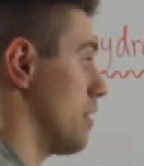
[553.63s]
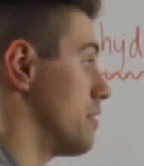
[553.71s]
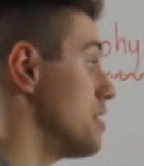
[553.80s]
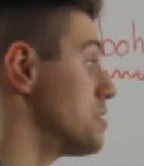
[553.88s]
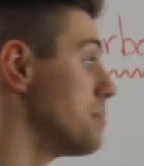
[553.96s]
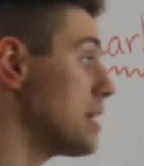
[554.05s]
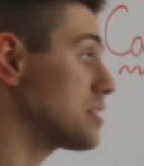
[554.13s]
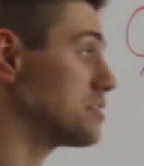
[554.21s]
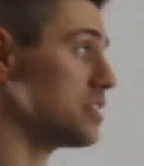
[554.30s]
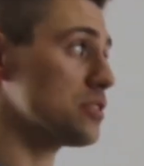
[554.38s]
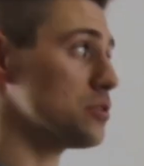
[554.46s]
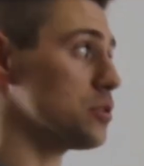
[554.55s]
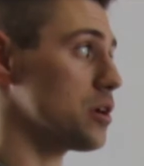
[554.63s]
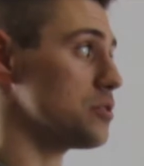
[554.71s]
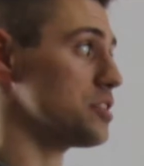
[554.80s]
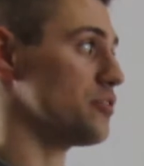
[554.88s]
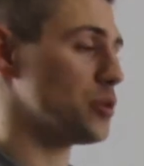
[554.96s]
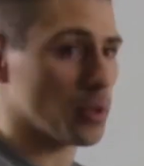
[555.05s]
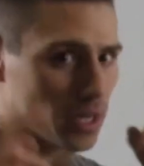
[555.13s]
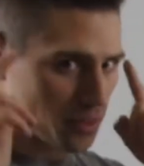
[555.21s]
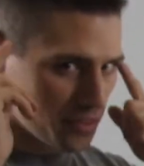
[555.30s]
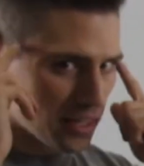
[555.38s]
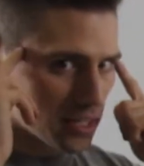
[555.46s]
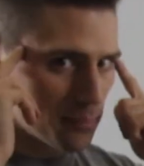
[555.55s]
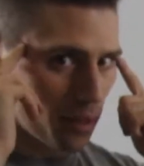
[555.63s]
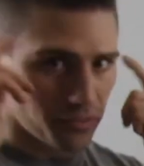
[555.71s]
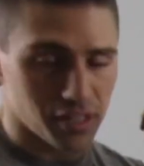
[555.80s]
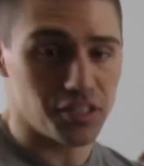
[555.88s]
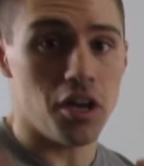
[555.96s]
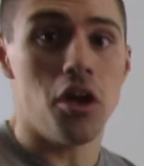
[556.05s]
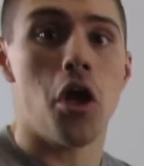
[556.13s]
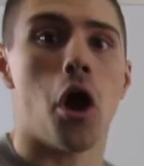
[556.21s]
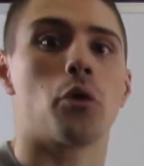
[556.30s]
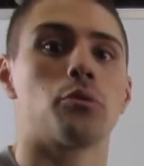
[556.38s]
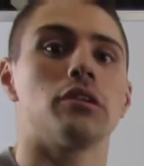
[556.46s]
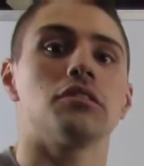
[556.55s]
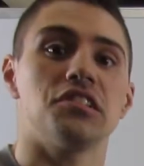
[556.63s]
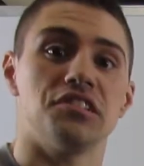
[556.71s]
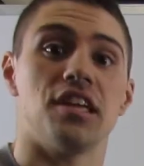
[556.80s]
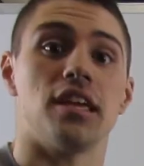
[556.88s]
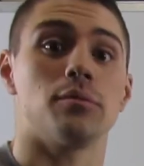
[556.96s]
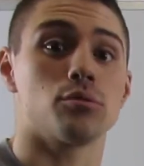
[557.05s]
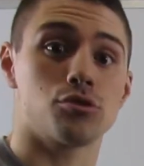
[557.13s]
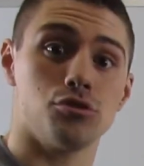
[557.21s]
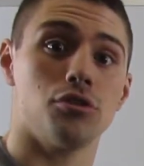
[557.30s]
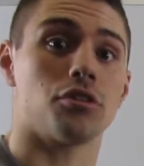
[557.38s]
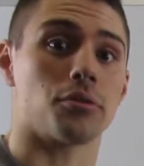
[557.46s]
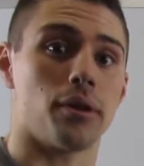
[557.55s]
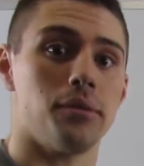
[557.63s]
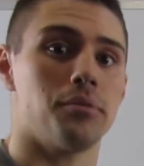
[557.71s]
This makes D-glucose, if you were kind of thinking about this, a really stable sugar, right?